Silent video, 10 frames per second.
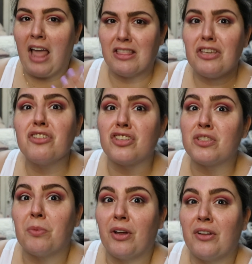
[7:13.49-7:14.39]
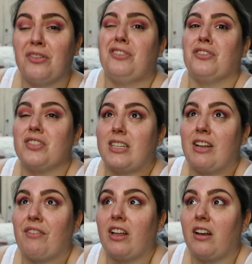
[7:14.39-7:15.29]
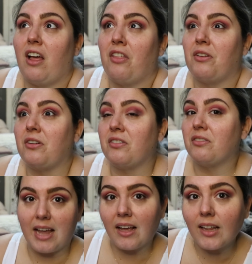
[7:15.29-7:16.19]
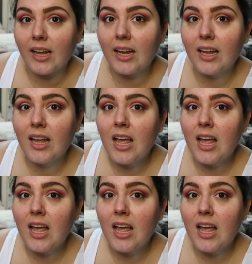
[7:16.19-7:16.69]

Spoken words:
I think you should spoil your significant other daily,